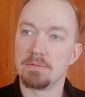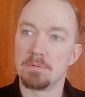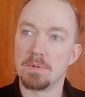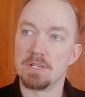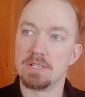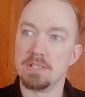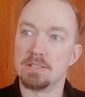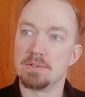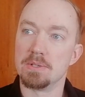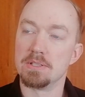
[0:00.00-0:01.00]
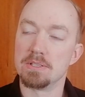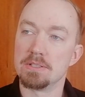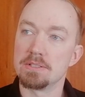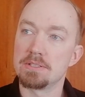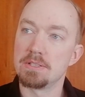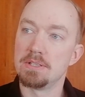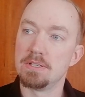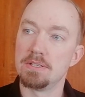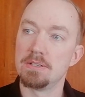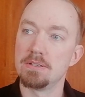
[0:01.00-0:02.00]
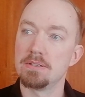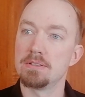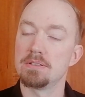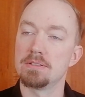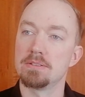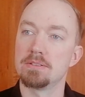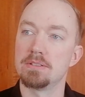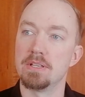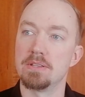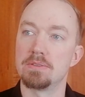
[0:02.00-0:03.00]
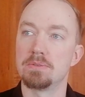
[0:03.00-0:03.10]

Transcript: Well, and then